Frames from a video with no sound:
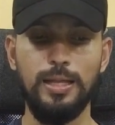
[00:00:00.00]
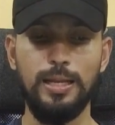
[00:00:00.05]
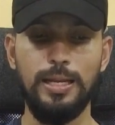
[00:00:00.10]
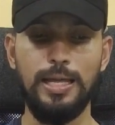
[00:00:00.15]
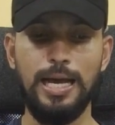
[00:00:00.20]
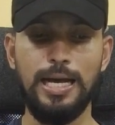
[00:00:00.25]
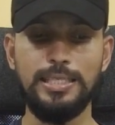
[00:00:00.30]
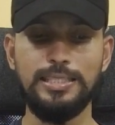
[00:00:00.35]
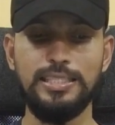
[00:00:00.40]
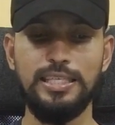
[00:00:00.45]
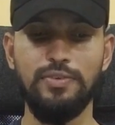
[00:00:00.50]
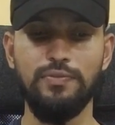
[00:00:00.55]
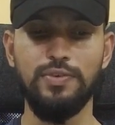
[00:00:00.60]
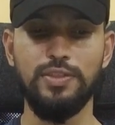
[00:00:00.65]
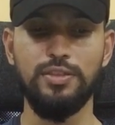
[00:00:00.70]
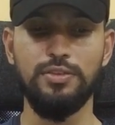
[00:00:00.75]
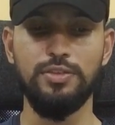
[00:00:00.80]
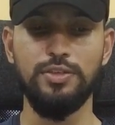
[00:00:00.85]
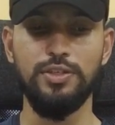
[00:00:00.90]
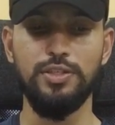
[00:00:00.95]
liaising
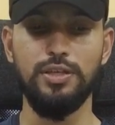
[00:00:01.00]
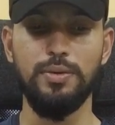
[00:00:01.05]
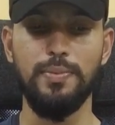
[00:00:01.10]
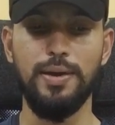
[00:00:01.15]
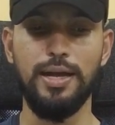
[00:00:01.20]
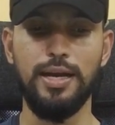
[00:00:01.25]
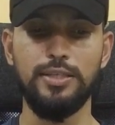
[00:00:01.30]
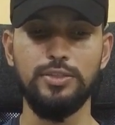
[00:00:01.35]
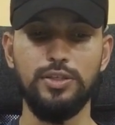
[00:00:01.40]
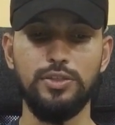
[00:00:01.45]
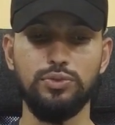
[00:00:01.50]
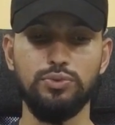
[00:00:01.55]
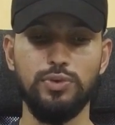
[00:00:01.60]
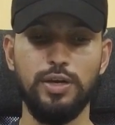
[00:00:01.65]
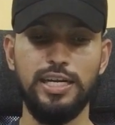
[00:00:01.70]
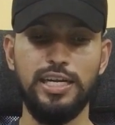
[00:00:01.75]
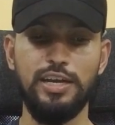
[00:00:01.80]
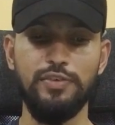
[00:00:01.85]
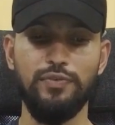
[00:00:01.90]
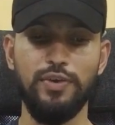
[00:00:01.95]
with senior managers to
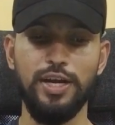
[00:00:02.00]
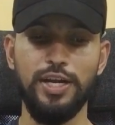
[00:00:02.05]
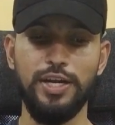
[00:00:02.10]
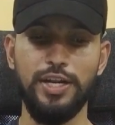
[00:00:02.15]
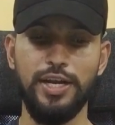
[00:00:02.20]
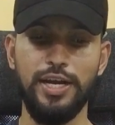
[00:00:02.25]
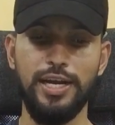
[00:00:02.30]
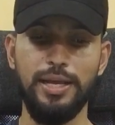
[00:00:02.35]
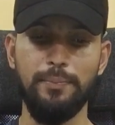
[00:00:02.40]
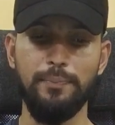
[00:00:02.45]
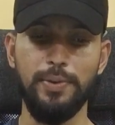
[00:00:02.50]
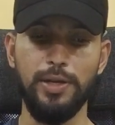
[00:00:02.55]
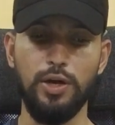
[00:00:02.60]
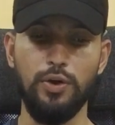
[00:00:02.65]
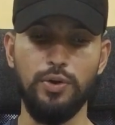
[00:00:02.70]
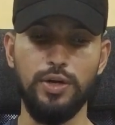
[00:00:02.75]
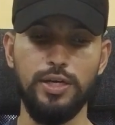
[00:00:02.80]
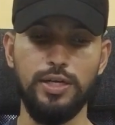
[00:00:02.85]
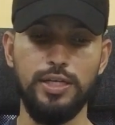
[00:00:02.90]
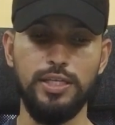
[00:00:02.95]
identify training
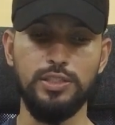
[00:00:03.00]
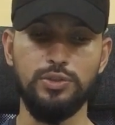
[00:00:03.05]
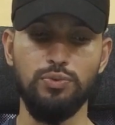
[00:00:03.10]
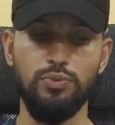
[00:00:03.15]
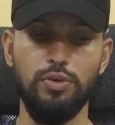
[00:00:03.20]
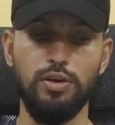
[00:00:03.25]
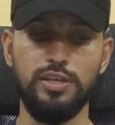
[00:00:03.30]
priorities,